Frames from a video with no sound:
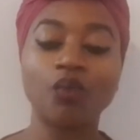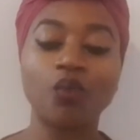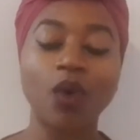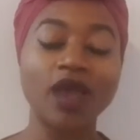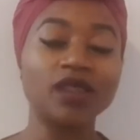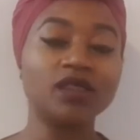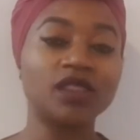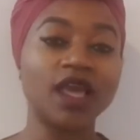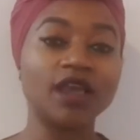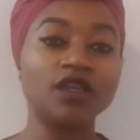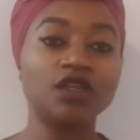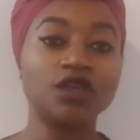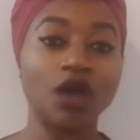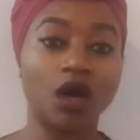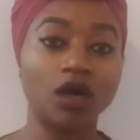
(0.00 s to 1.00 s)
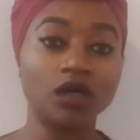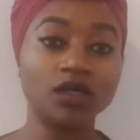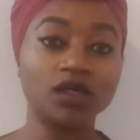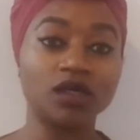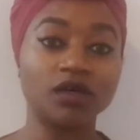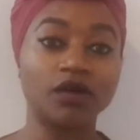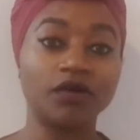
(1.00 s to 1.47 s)
When they're
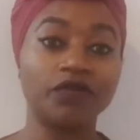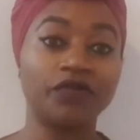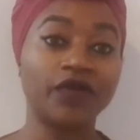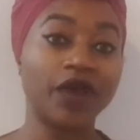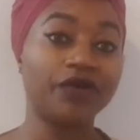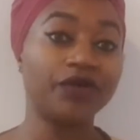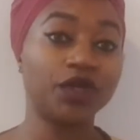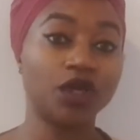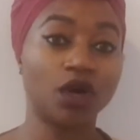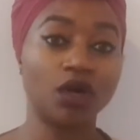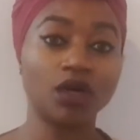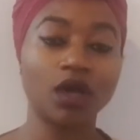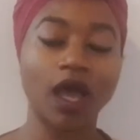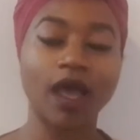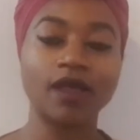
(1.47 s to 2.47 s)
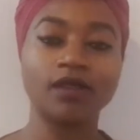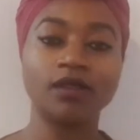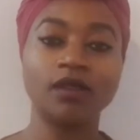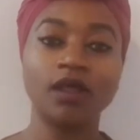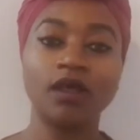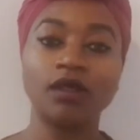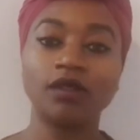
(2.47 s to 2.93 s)
young, very young,
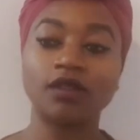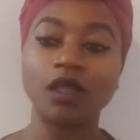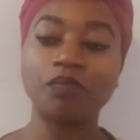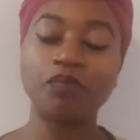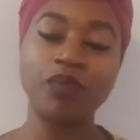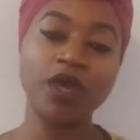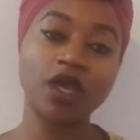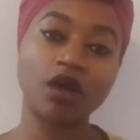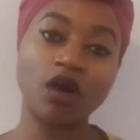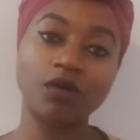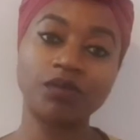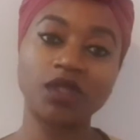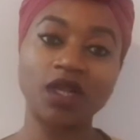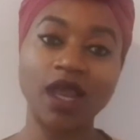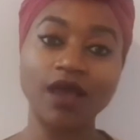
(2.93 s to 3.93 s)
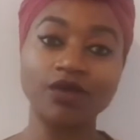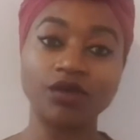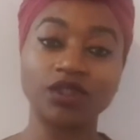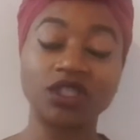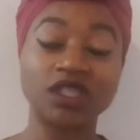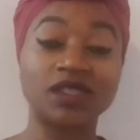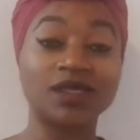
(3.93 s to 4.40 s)
and they pick up the
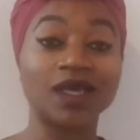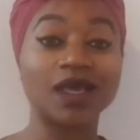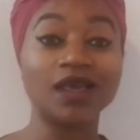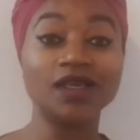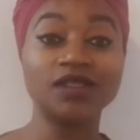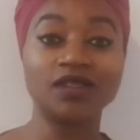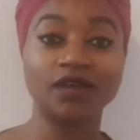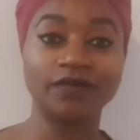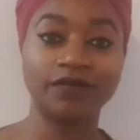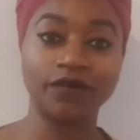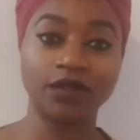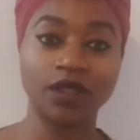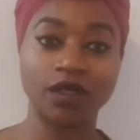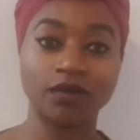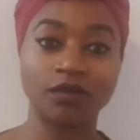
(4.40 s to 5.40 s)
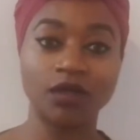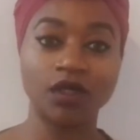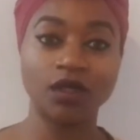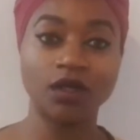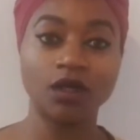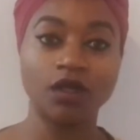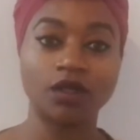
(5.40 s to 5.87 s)
language, it's easier for them
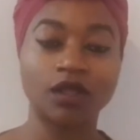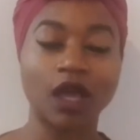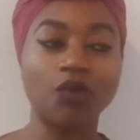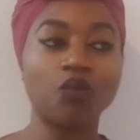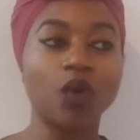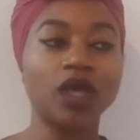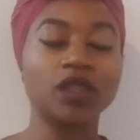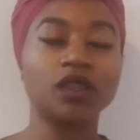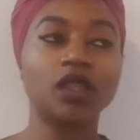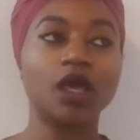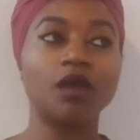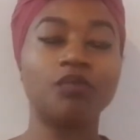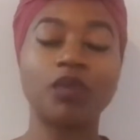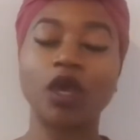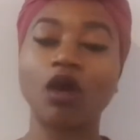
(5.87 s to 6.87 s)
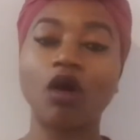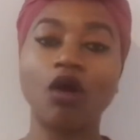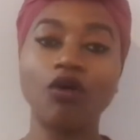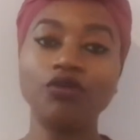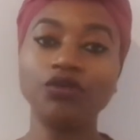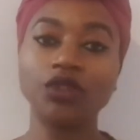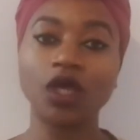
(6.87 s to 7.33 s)
than when they're a bit
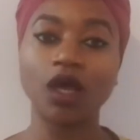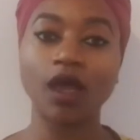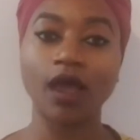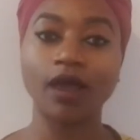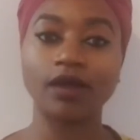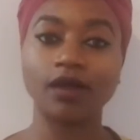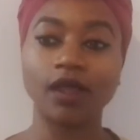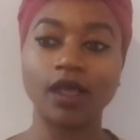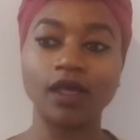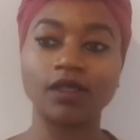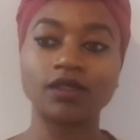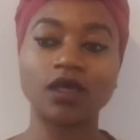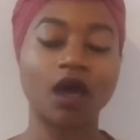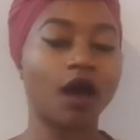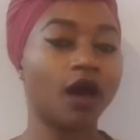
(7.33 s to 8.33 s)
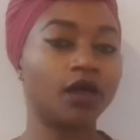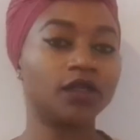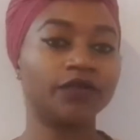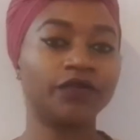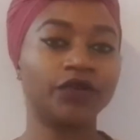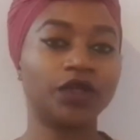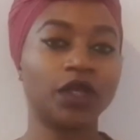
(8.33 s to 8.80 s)
older and it's
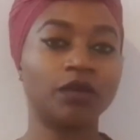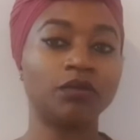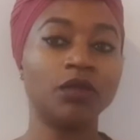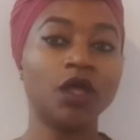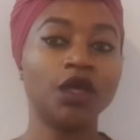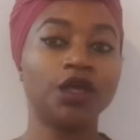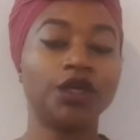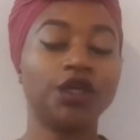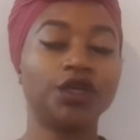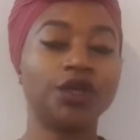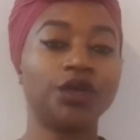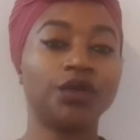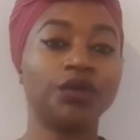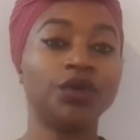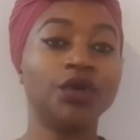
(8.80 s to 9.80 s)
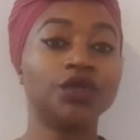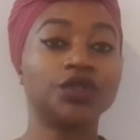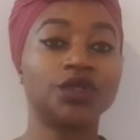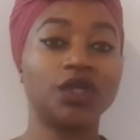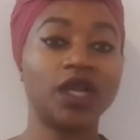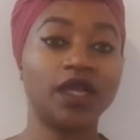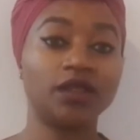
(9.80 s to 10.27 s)
harder for them,
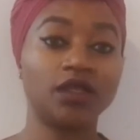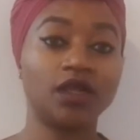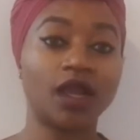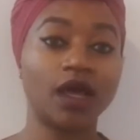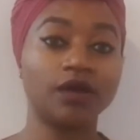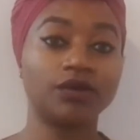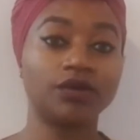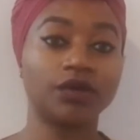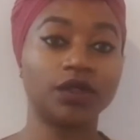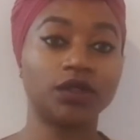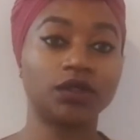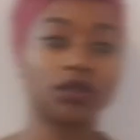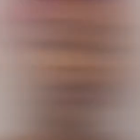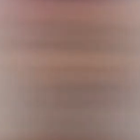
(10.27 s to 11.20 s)
to learn the language.